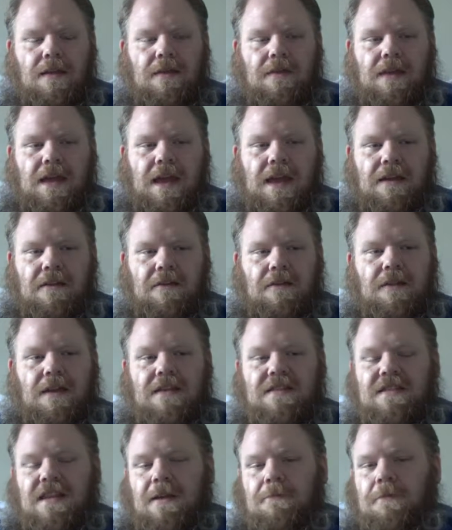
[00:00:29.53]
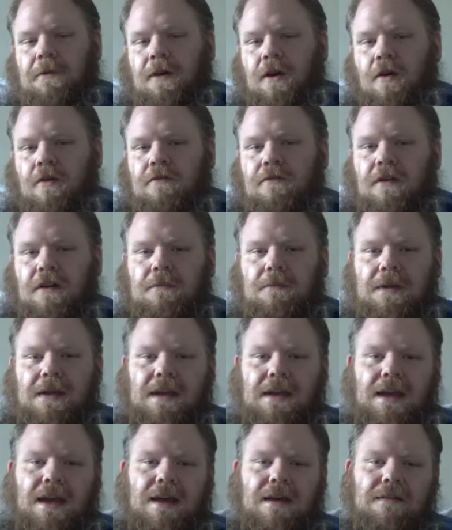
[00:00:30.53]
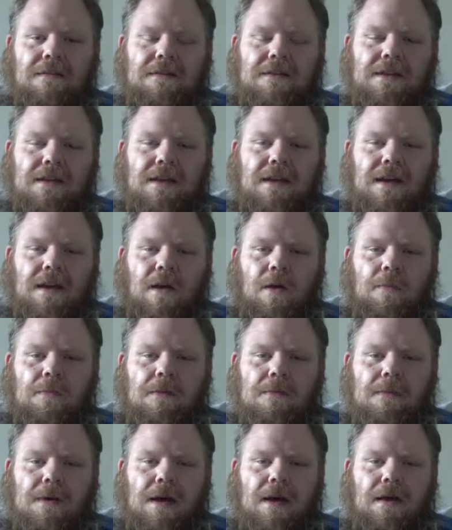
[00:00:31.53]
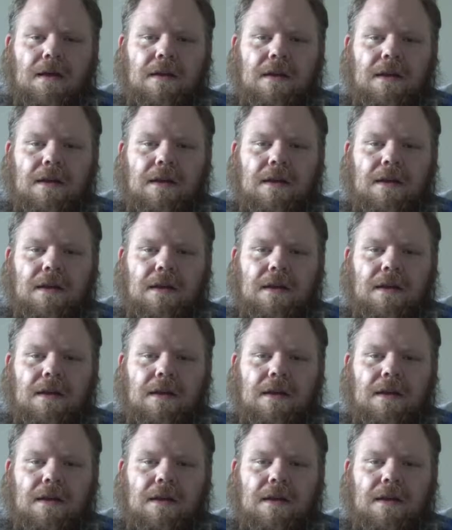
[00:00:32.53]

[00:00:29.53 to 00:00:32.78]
they set up a GoFundMe account to help them out.